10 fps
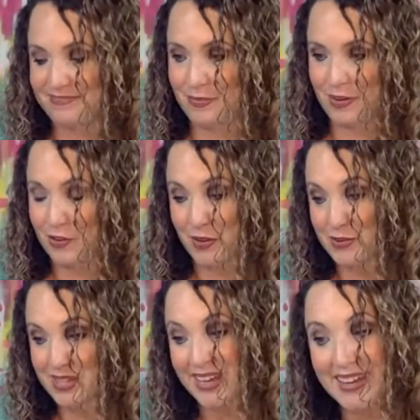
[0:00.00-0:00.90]
or
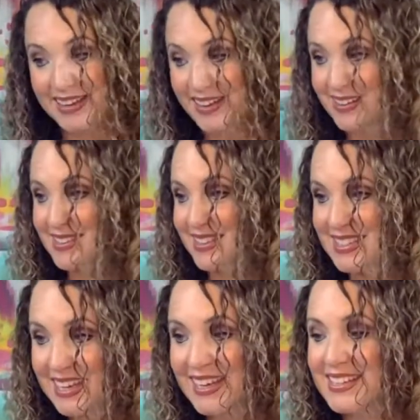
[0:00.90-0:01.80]
those kids, the
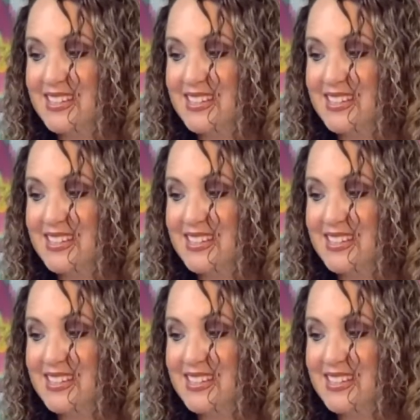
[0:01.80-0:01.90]
Tias,